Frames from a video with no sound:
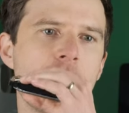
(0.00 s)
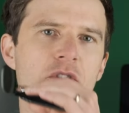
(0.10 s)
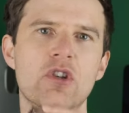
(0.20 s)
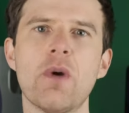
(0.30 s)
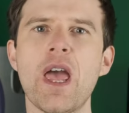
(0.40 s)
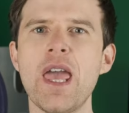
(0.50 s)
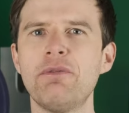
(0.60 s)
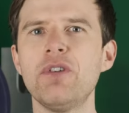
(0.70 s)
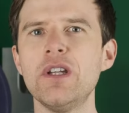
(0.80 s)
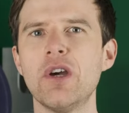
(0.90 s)
So
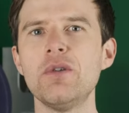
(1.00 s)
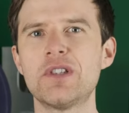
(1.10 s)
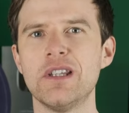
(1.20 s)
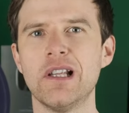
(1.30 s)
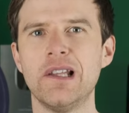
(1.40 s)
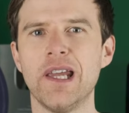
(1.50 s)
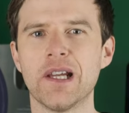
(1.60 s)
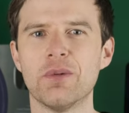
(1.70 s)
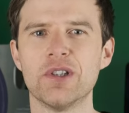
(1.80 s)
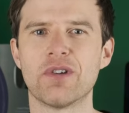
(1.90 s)
every note in the
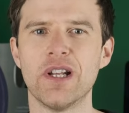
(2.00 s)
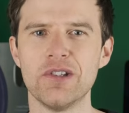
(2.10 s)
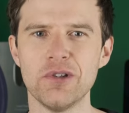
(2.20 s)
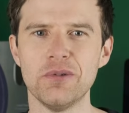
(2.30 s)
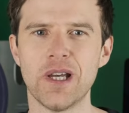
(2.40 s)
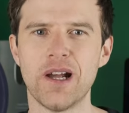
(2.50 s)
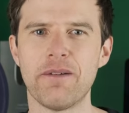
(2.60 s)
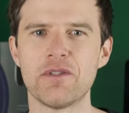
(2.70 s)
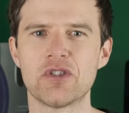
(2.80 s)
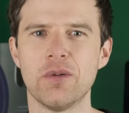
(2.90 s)
lick, we're trying to do that.
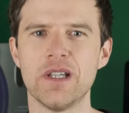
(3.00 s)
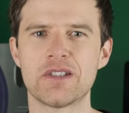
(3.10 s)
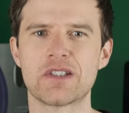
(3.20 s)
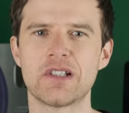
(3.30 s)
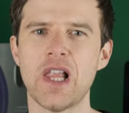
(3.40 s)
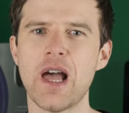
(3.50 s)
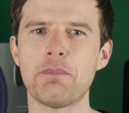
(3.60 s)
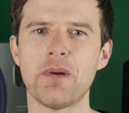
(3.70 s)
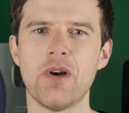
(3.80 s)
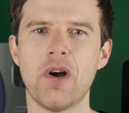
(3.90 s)
So it's
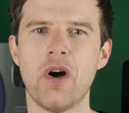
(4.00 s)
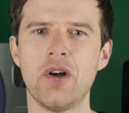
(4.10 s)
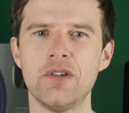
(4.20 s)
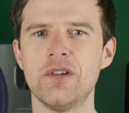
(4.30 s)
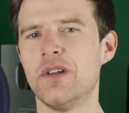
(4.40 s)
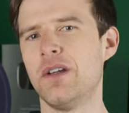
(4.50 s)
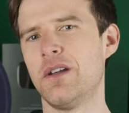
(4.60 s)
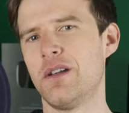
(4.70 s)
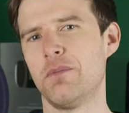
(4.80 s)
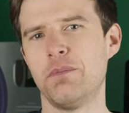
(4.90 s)
slap on,
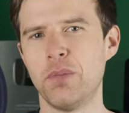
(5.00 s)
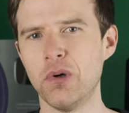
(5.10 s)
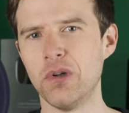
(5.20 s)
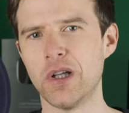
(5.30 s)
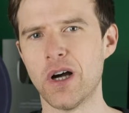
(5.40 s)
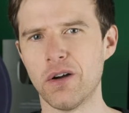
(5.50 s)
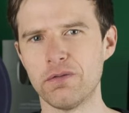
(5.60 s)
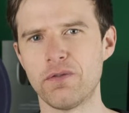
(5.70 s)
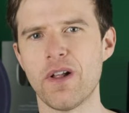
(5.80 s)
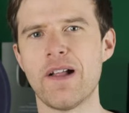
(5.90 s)
pull
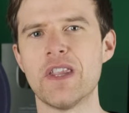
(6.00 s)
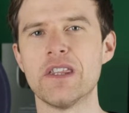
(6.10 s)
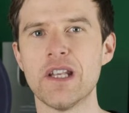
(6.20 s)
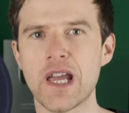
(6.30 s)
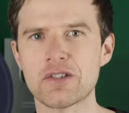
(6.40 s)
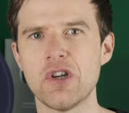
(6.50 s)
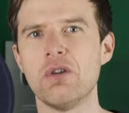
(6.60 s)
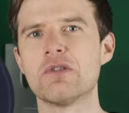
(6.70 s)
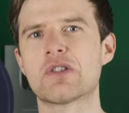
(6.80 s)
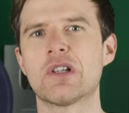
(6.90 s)
off. And then the next
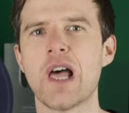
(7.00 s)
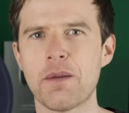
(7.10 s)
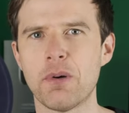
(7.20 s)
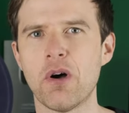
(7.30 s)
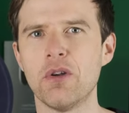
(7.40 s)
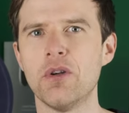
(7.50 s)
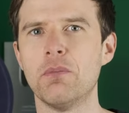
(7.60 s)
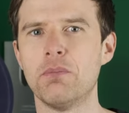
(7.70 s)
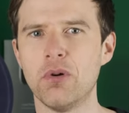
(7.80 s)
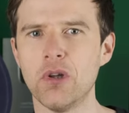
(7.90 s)
note, slap on,
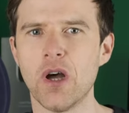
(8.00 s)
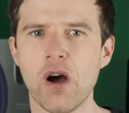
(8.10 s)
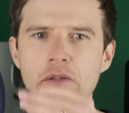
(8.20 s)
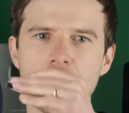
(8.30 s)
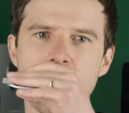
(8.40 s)
pull off.